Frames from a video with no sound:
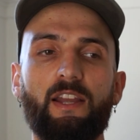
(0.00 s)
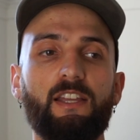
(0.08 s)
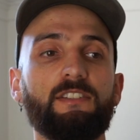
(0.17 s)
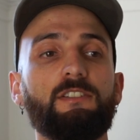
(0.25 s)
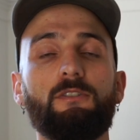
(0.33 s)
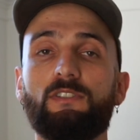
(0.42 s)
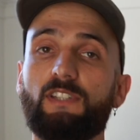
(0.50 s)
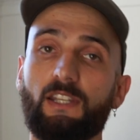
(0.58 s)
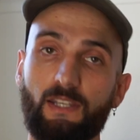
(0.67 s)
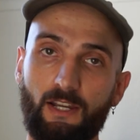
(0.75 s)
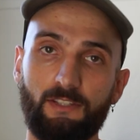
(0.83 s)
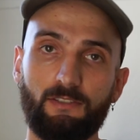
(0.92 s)
guess you could
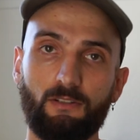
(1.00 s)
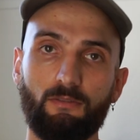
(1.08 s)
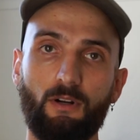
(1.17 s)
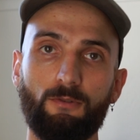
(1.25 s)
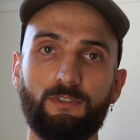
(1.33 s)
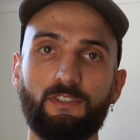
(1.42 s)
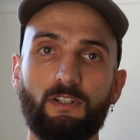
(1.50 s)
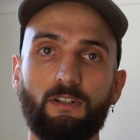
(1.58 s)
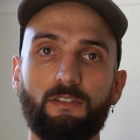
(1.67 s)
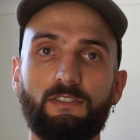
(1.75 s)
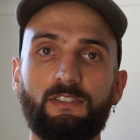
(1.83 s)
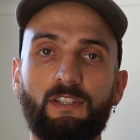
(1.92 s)
say, nicer
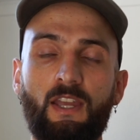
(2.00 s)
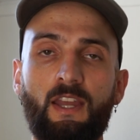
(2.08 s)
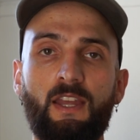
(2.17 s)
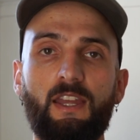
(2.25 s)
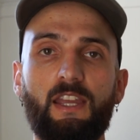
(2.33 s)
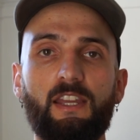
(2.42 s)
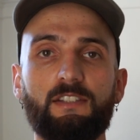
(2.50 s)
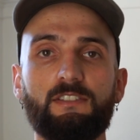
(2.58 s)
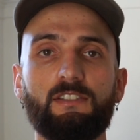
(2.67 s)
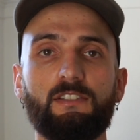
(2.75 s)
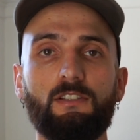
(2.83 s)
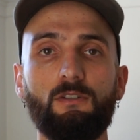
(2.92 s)
roasters,
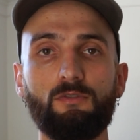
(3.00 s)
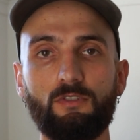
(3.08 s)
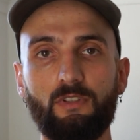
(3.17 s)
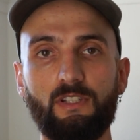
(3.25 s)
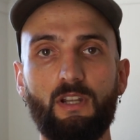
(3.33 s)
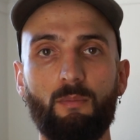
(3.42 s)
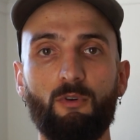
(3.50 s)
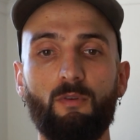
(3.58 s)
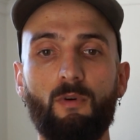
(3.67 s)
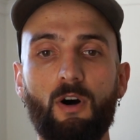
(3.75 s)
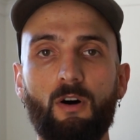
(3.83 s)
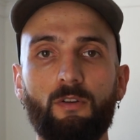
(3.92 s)
it's usually double
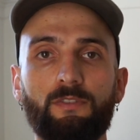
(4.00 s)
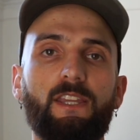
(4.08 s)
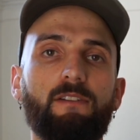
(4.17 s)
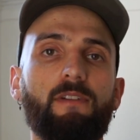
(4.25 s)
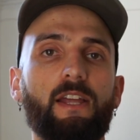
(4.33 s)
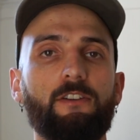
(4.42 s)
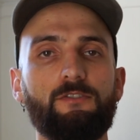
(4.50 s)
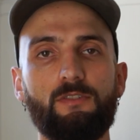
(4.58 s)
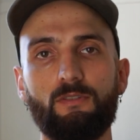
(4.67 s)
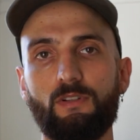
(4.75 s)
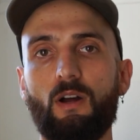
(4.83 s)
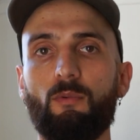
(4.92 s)
walled. The advantage
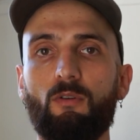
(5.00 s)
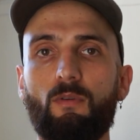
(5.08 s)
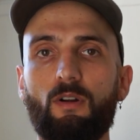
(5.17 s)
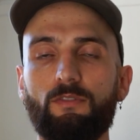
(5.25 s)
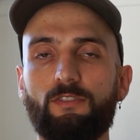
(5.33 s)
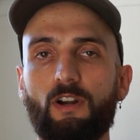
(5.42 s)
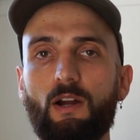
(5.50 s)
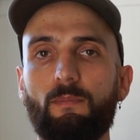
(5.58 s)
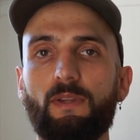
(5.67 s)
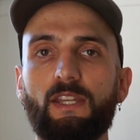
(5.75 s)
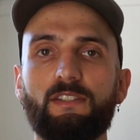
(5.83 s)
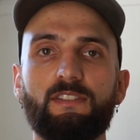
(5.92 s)
to a double walled drum
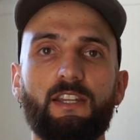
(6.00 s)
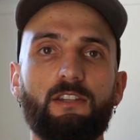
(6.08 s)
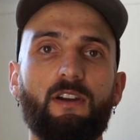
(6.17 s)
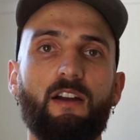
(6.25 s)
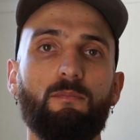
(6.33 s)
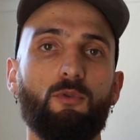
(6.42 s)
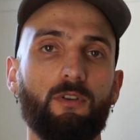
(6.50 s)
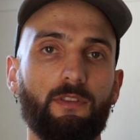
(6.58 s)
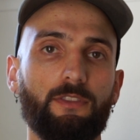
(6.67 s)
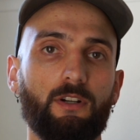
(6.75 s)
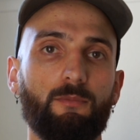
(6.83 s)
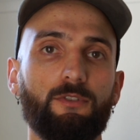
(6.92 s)
is that you have more
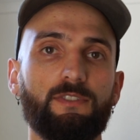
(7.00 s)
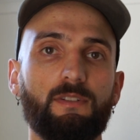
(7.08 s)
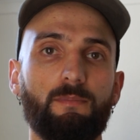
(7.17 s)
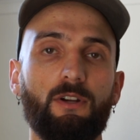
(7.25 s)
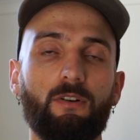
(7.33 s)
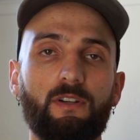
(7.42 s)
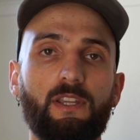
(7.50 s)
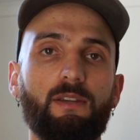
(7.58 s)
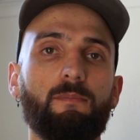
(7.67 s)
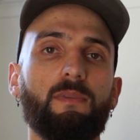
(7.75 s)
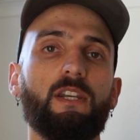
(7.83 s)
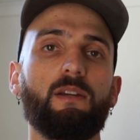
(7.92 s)
thermal
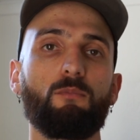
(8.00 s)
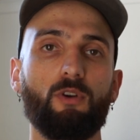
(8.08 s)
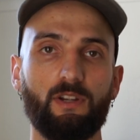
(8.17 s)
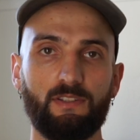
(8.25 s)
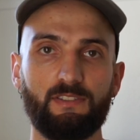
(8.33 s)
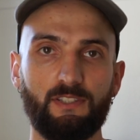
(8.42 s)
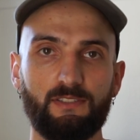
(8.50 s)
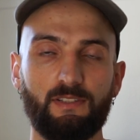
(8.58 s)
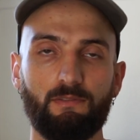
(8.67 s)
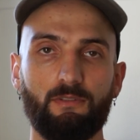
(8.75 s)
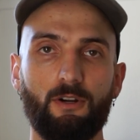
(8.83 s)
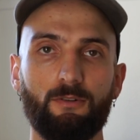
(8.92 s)
stability, meaning more
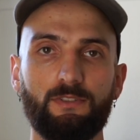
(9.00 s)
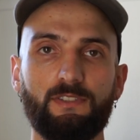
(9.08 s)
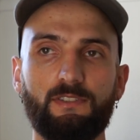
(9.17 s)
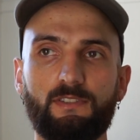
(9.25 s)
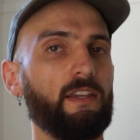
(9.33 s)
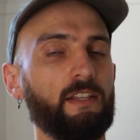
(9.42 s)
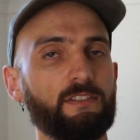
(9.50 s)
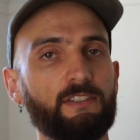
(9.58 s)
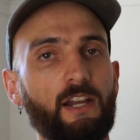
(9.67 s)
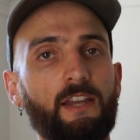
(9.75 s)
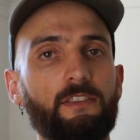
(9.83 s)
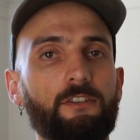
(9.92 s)
consistent roasts.
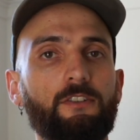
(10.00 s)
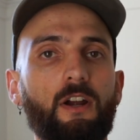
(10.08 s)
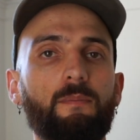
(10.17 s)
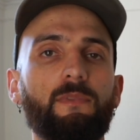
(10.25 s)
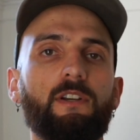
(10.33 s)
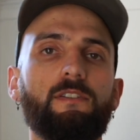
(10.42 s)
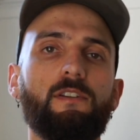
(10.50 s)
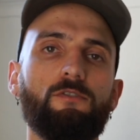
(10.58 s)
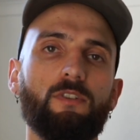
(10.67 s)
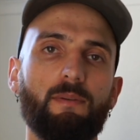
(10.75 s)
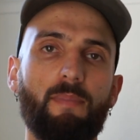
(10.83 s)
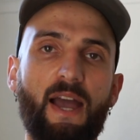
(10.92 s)
Inside the drum, there's
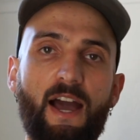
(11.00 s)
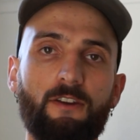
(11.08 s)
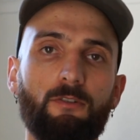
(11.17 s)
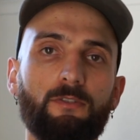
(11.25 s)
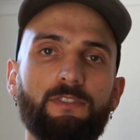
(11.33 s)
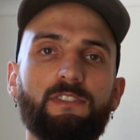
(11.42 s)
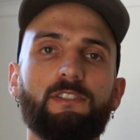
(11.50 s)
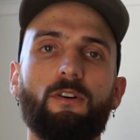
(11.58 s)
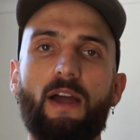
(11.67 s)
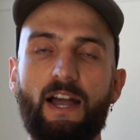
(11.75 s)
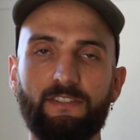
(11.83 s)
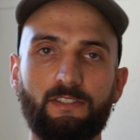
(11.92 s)
usually paddles,
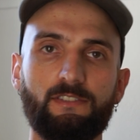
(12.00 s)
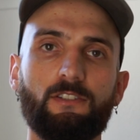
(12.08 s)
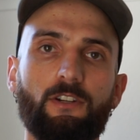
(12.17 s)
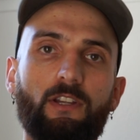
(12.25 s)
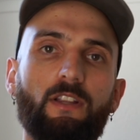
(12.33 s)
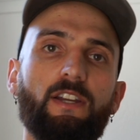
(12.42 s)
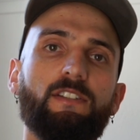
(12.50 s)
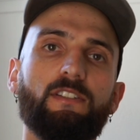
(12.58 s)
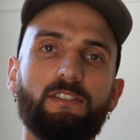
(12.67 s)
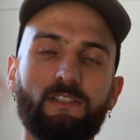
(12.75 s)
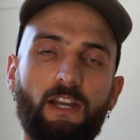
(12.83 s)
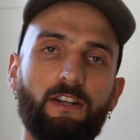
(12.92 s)
so as it circulates,
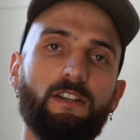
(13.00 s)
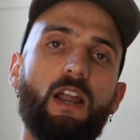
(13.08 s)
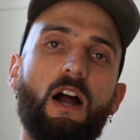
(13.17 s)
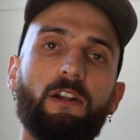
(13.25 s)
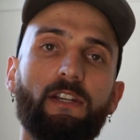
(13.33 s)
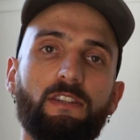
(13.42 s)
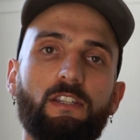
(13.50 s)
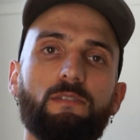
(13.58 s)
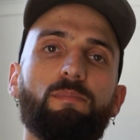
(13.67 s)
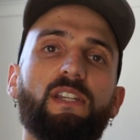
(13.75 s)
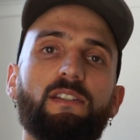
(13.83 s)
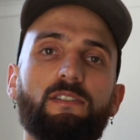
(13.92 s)
it's kind of knocking these
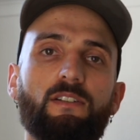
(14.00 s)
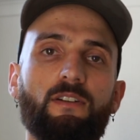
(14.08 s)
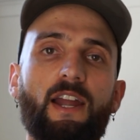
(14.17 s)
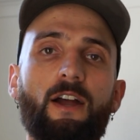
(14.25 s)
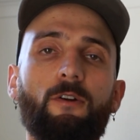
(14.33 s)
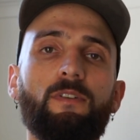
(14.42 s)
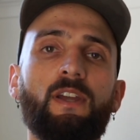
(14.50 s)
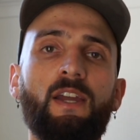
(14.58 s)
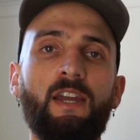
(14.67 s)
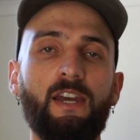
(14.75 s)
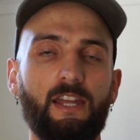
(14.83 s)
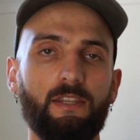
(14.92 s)
beans around.
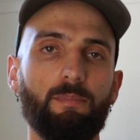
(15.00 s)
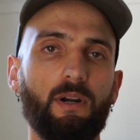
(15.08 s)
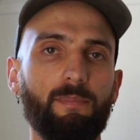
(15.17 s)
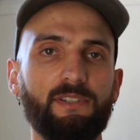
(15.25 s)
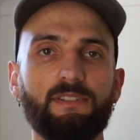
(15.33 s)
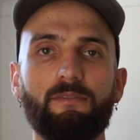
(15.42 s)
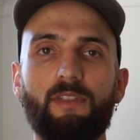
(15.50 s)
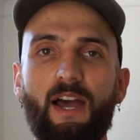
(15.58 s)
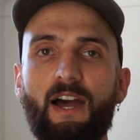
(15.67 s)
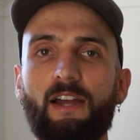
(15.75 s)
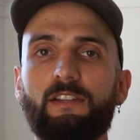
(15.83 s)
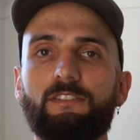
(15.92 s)
And the purpose of
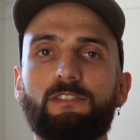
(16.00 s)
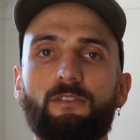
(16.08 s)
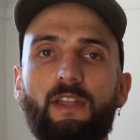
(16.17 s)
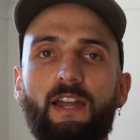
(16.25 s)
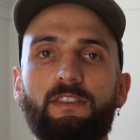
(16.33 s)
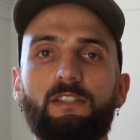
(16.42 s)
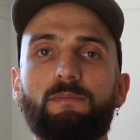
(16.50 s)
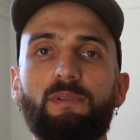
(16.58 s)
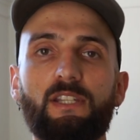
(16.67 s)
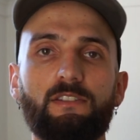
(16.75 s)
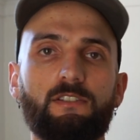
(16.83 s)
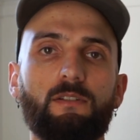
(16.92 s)
that is so that these
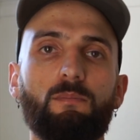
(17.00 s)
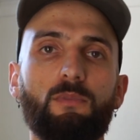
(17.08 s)
beans can